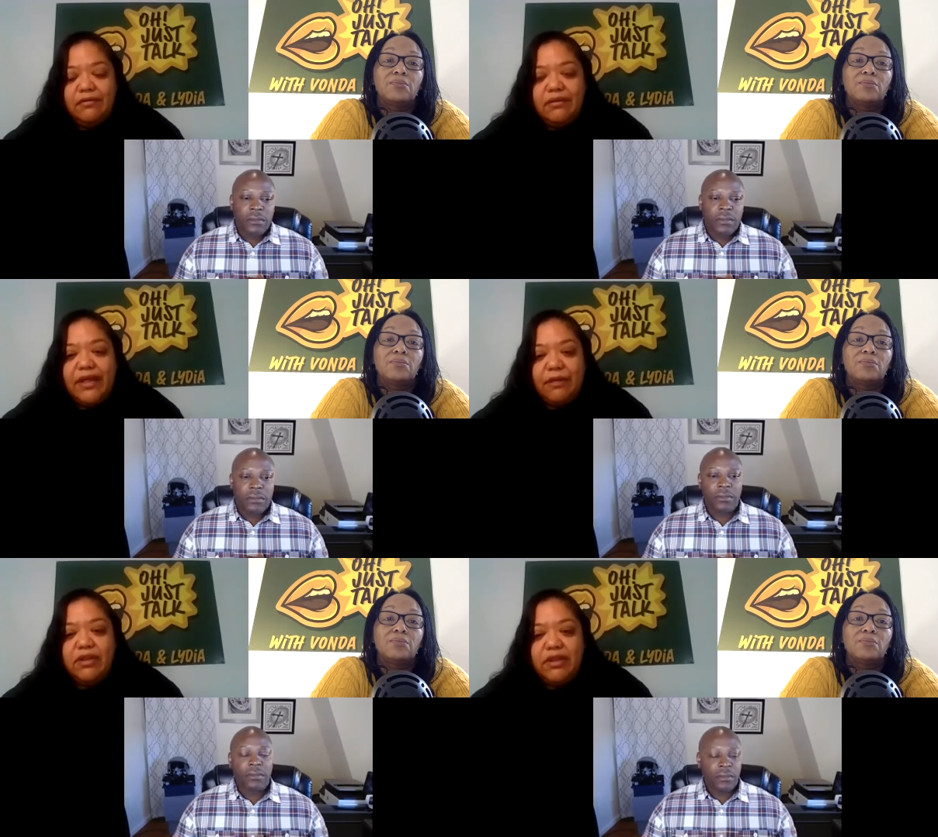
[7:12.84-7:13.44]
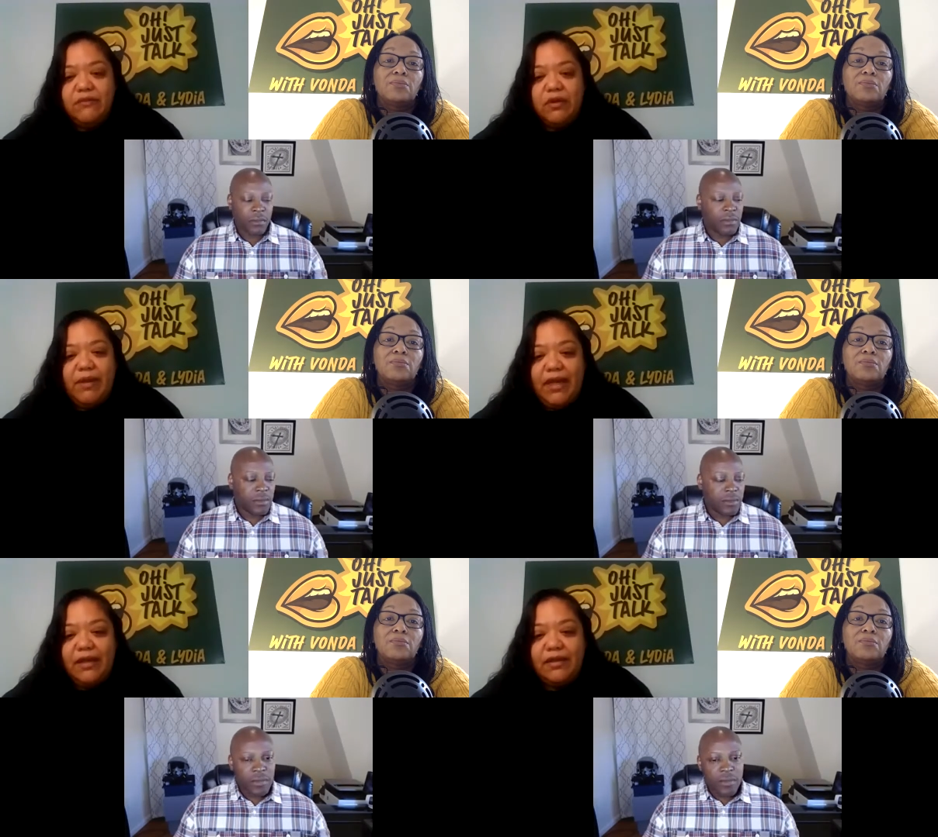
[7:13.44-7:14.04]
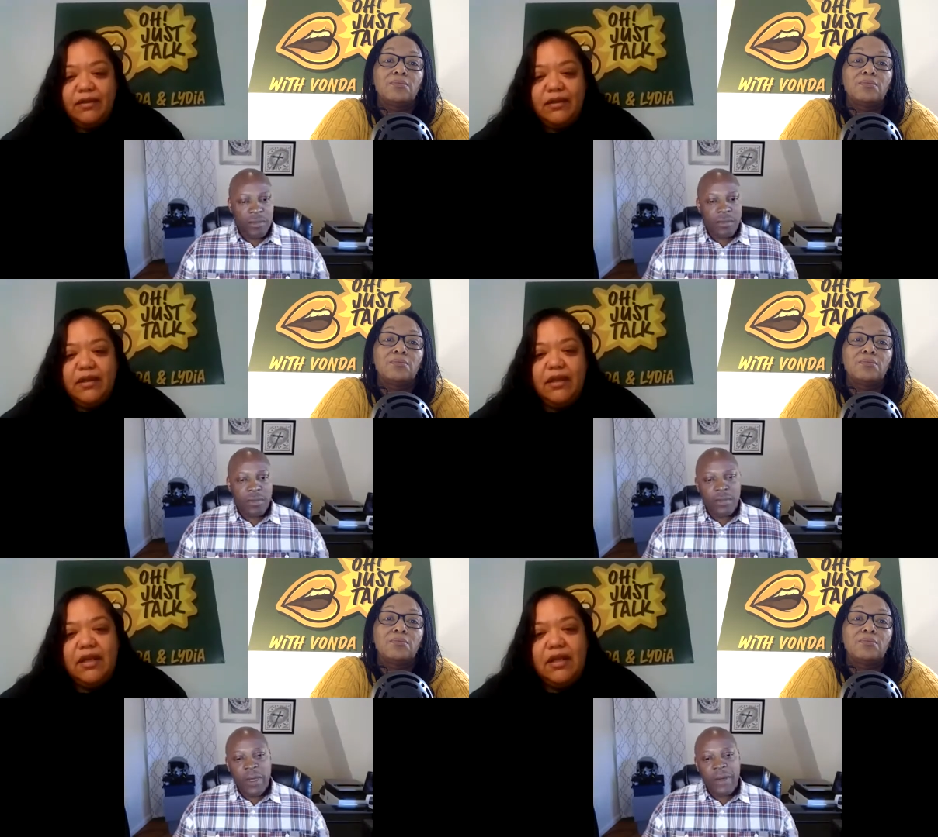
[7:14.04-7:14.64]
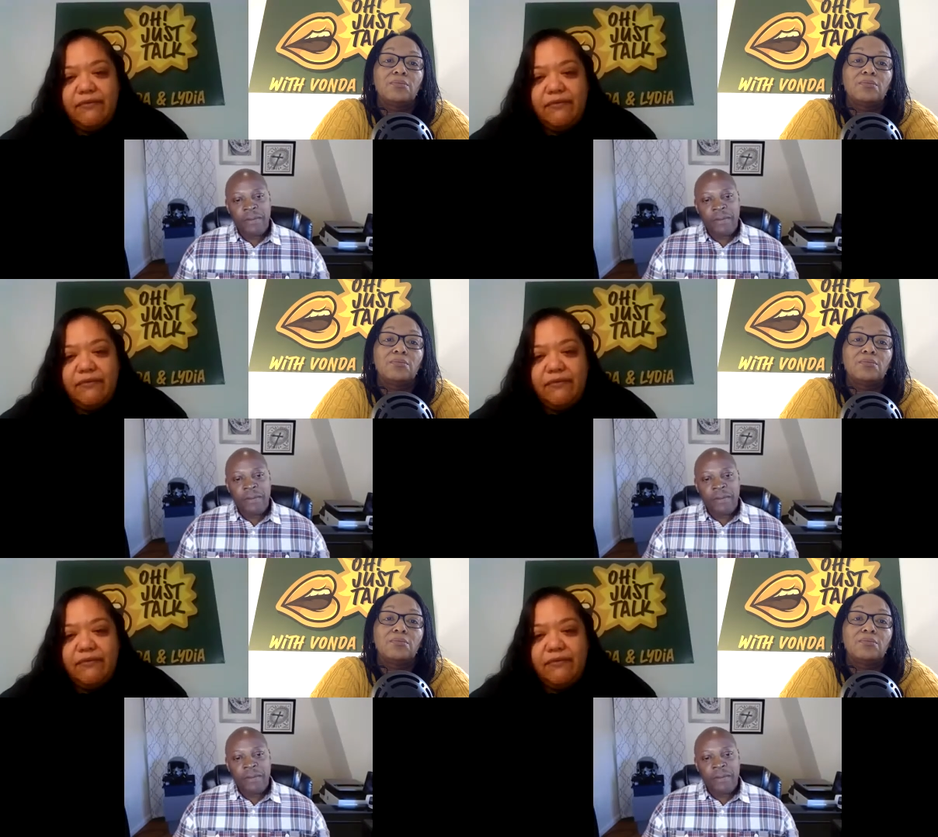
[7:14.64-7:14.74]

Speaker 1: Like I really feel bad. Yeah. And I